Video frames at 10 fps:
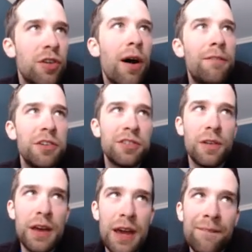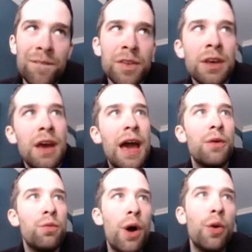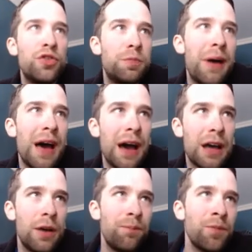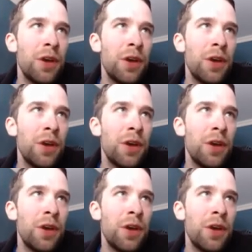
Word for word: obviously, and row spec.